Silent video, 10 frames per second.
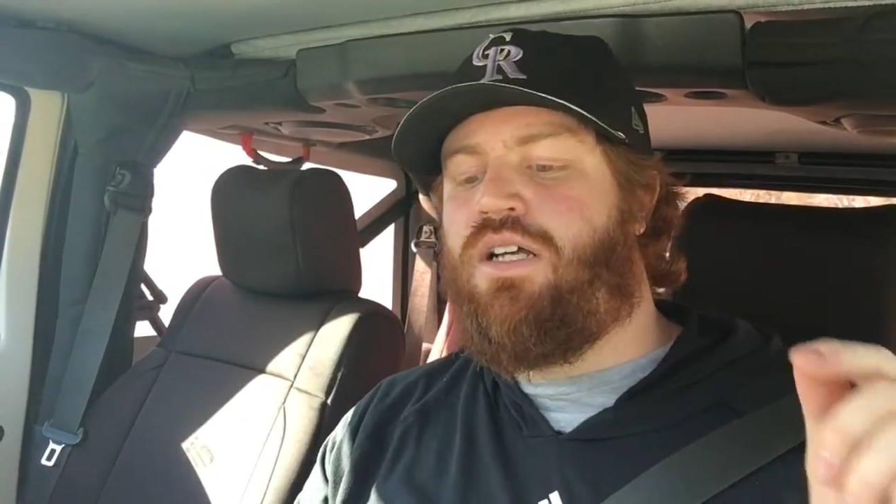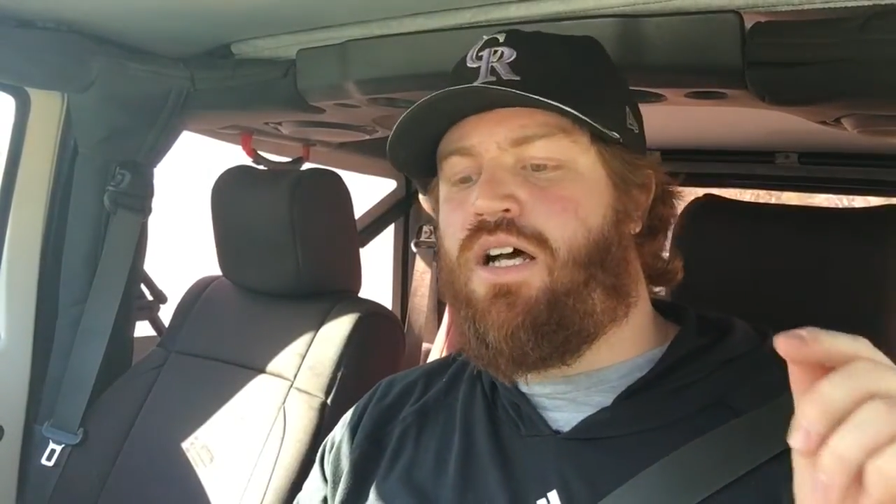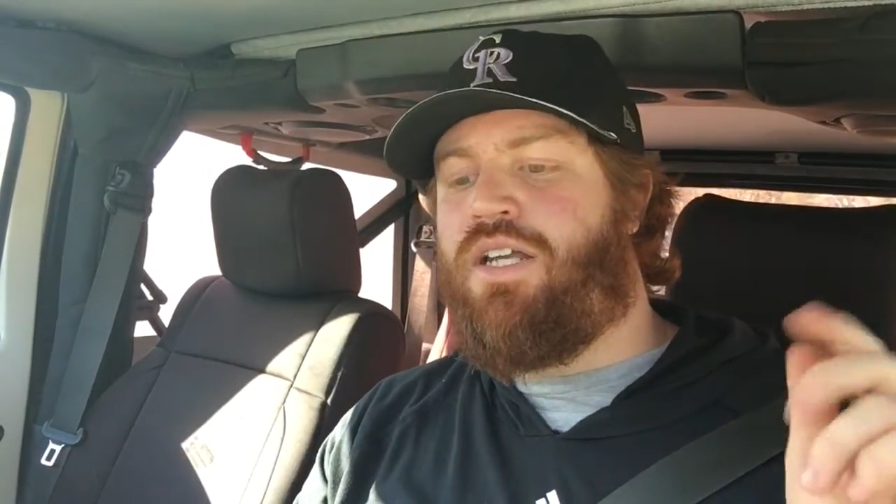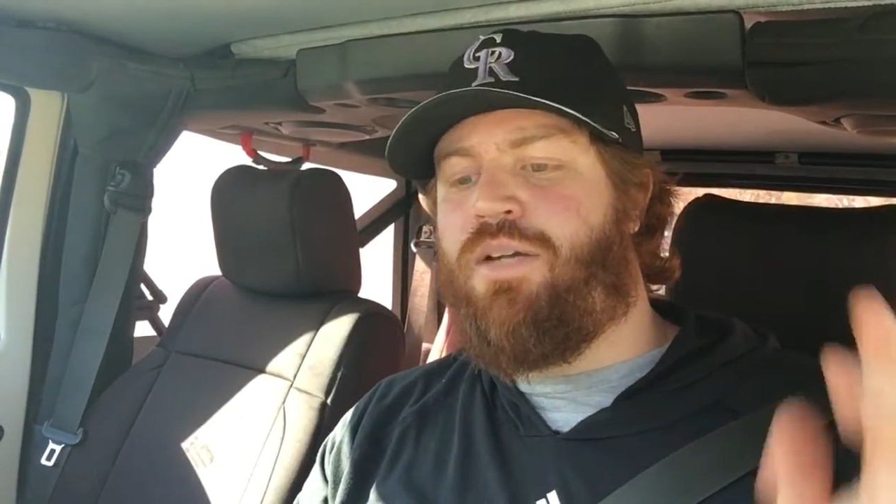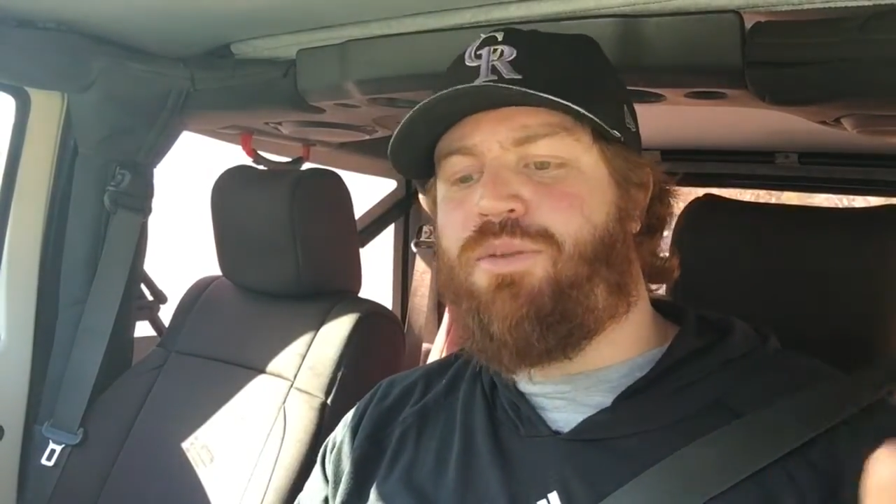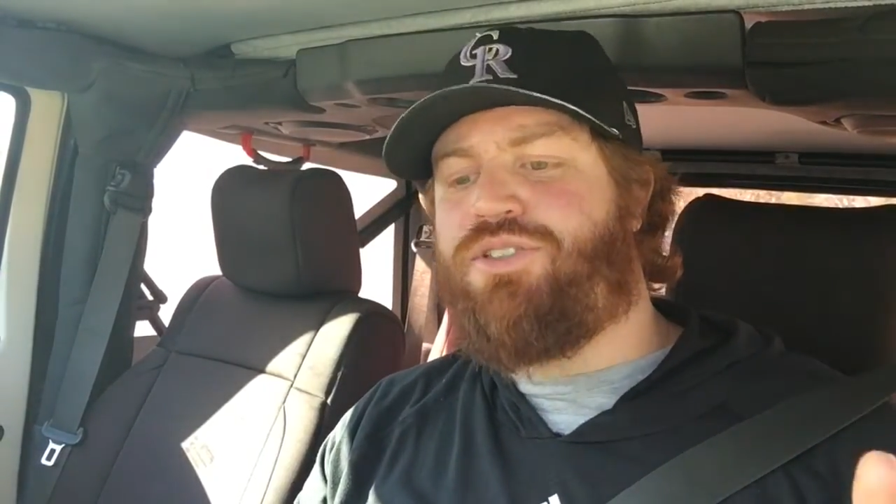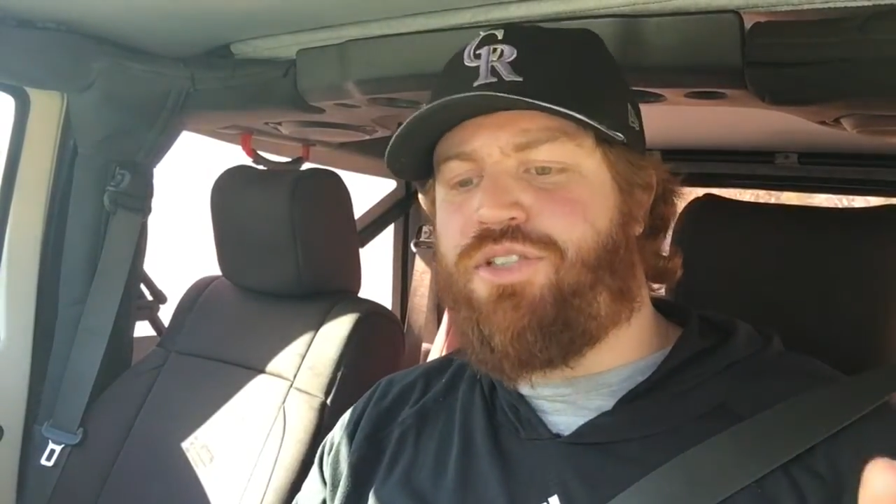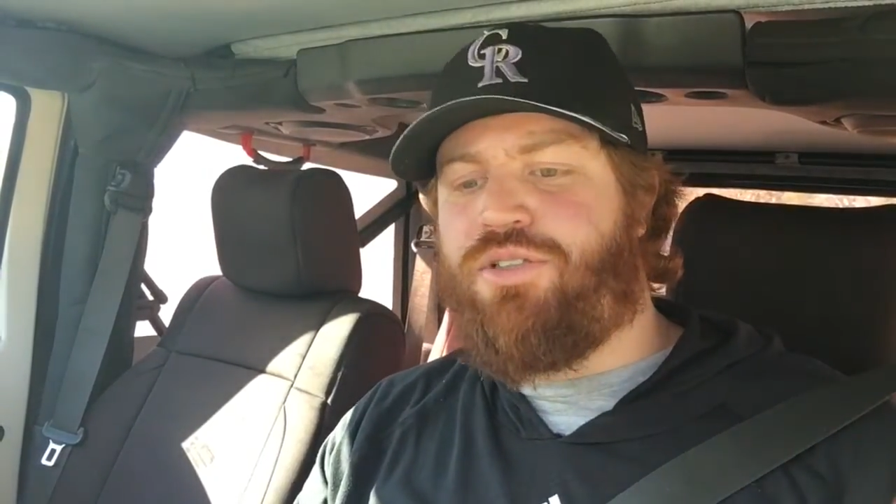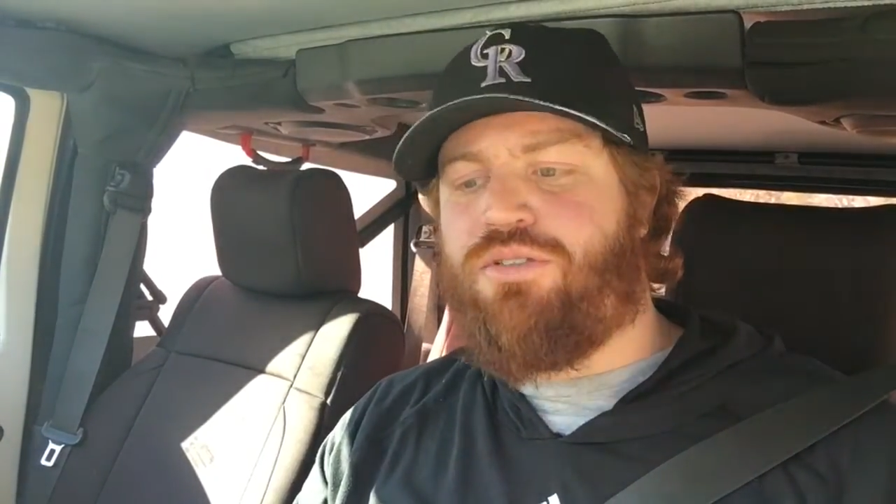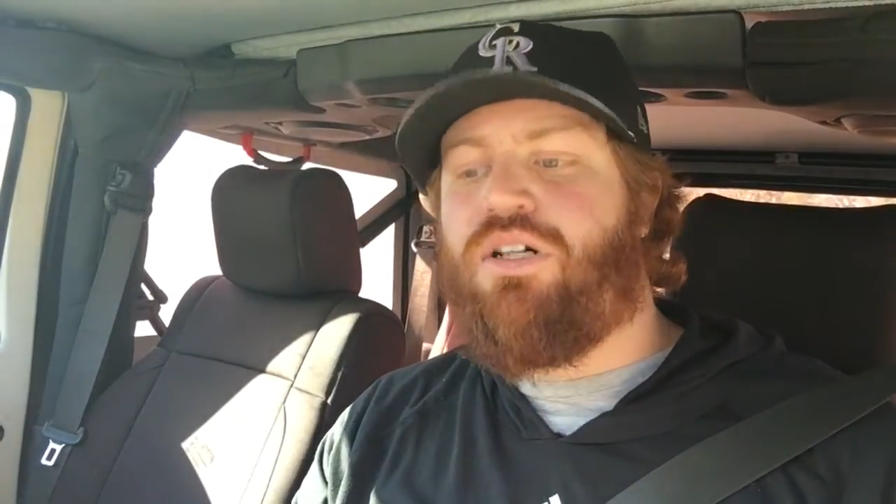Number
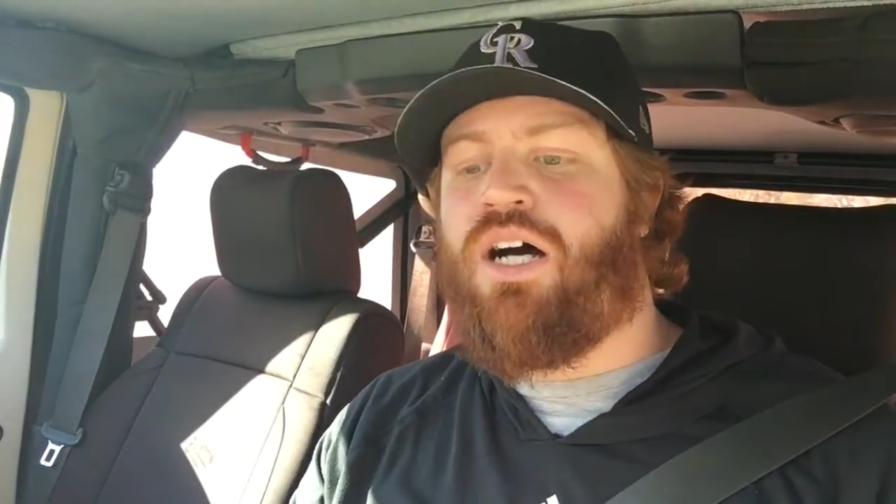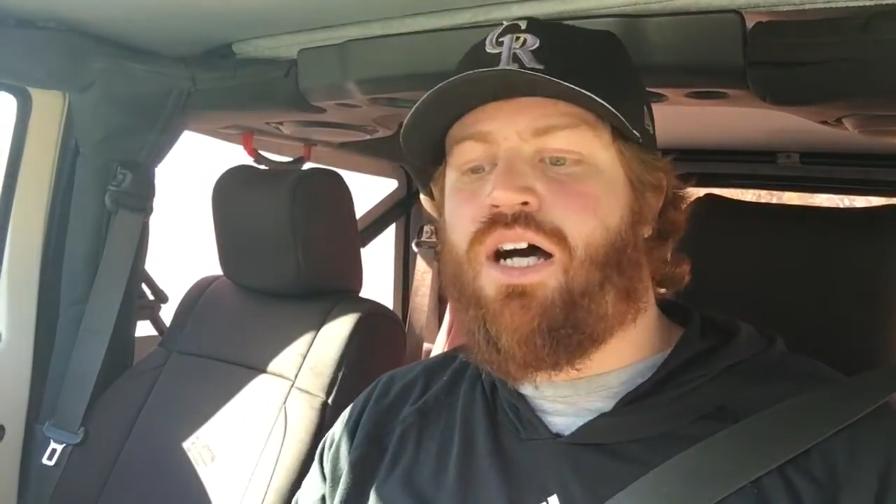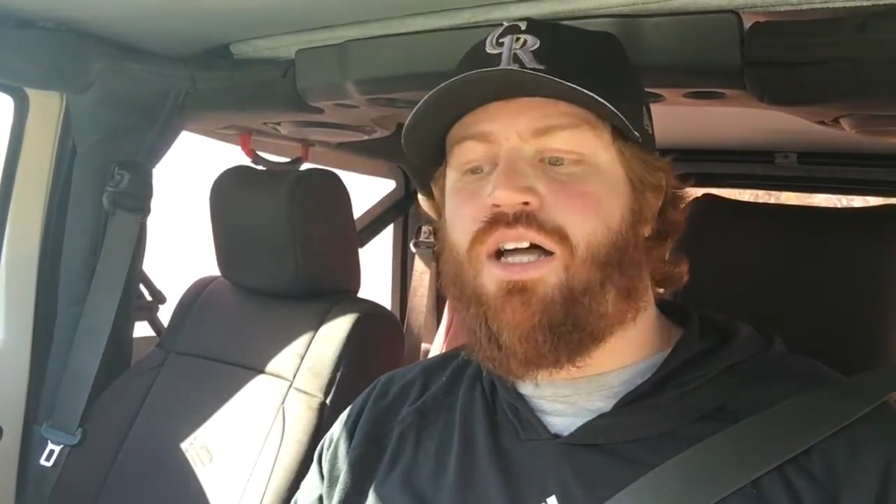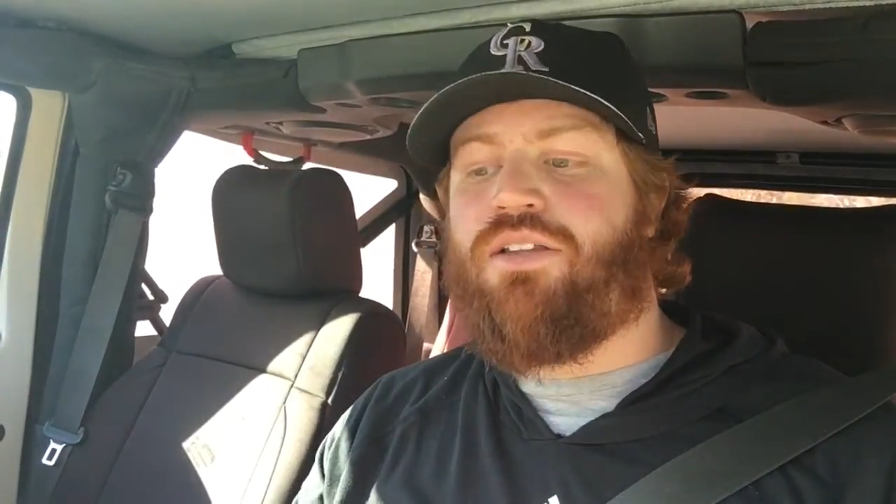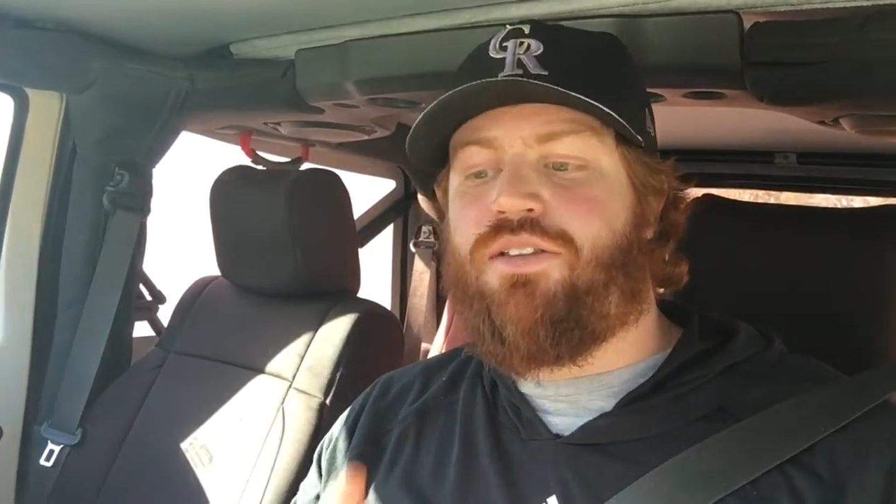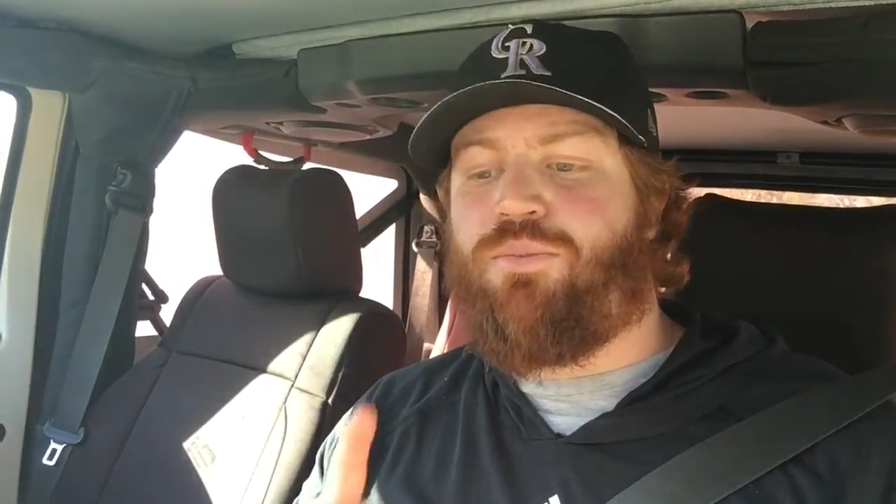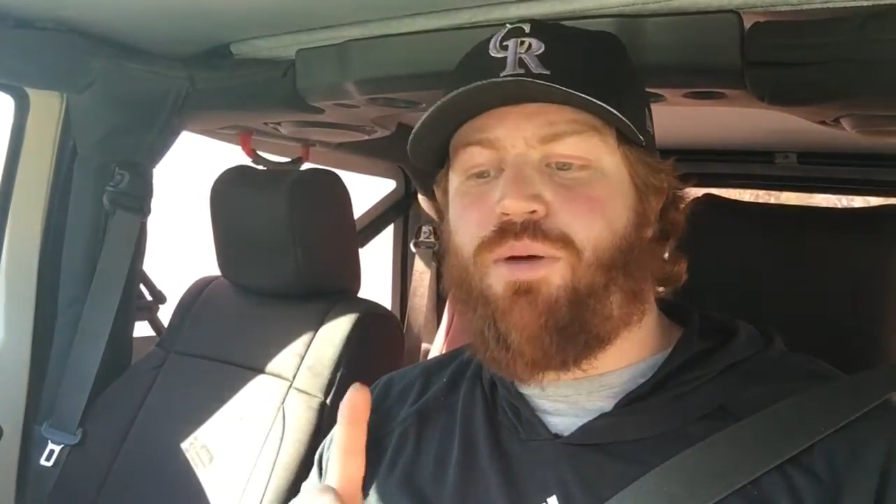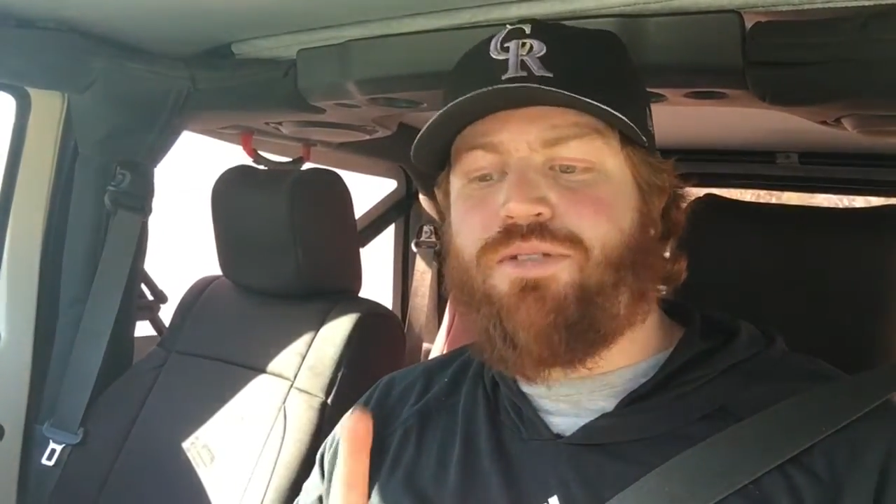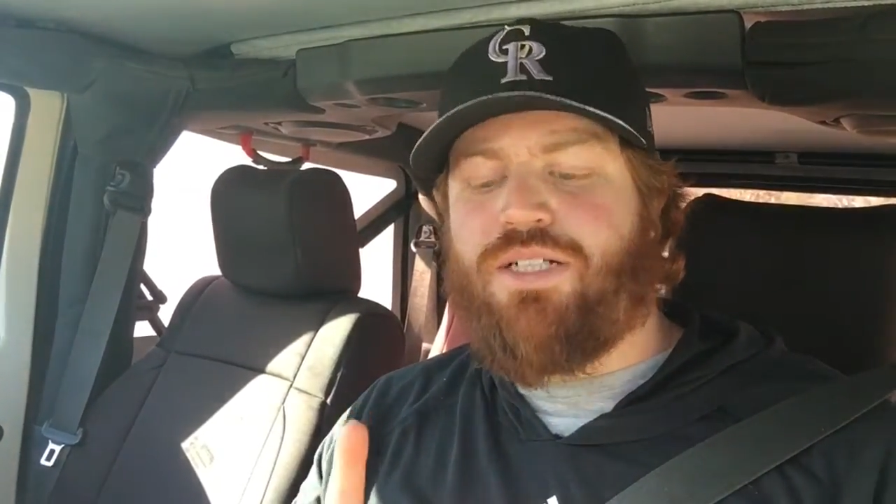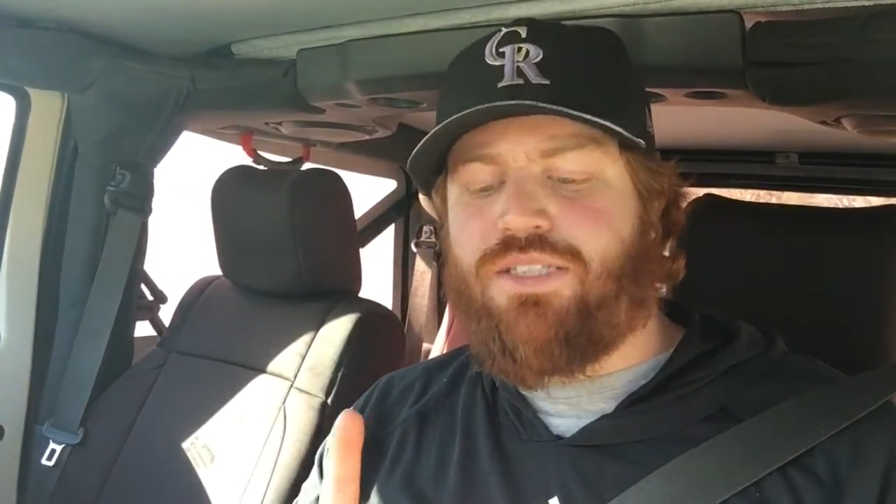two,
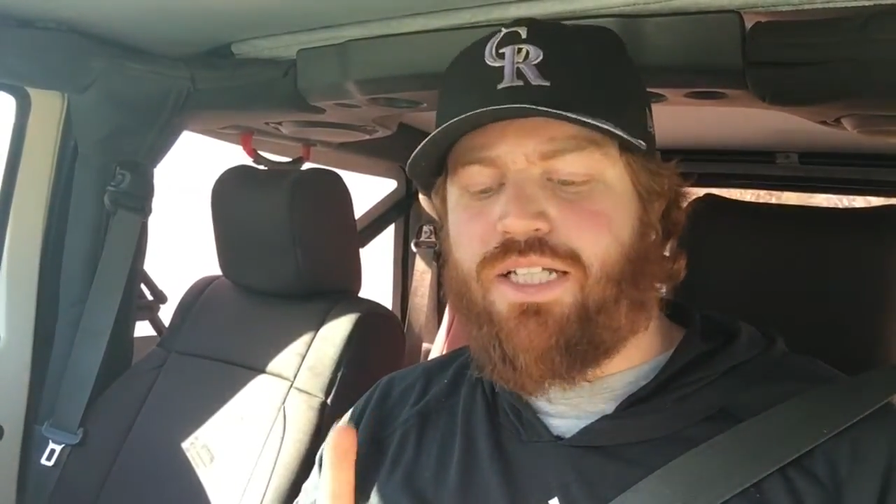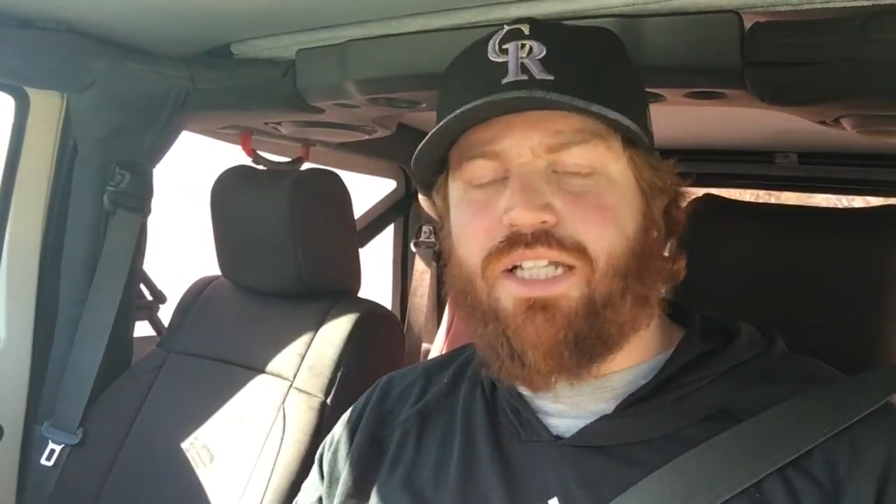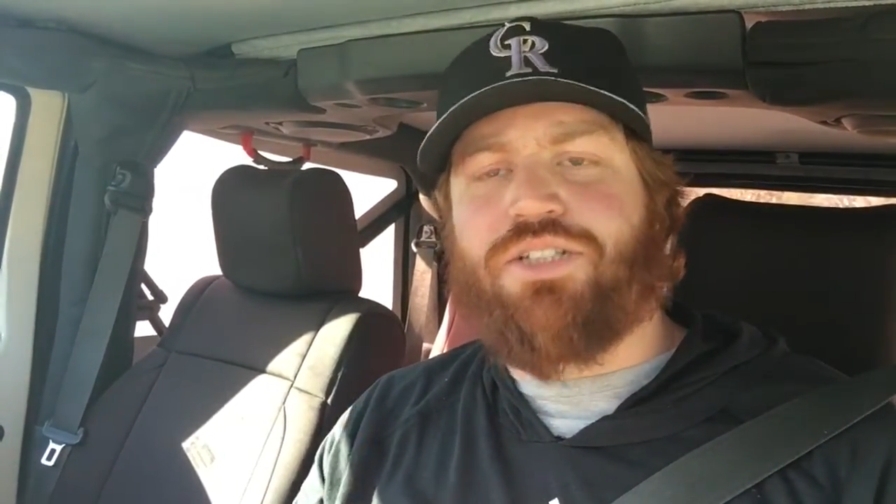websites like